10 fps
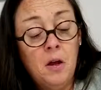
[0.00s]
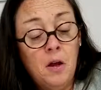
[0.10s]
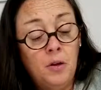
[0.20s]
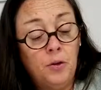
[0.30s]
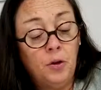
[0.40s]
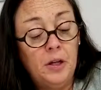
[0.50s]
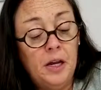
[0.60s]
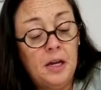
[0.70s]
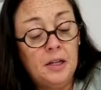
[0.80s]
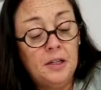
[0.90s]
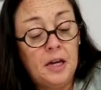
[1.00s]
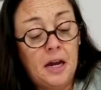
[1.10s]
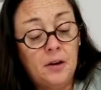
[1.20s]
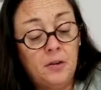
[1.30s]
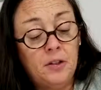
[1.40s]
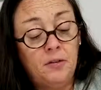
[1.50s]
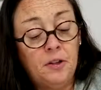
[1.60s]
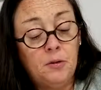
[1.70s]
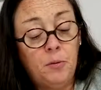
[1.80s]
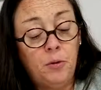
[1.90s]
The leak indicator is
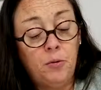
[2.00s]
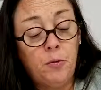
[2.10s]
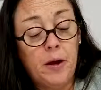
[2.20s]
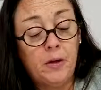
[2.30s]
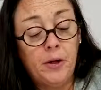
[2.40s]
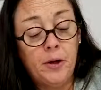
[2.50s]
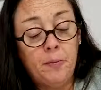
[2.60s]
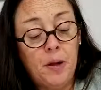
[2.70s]
visible through a clear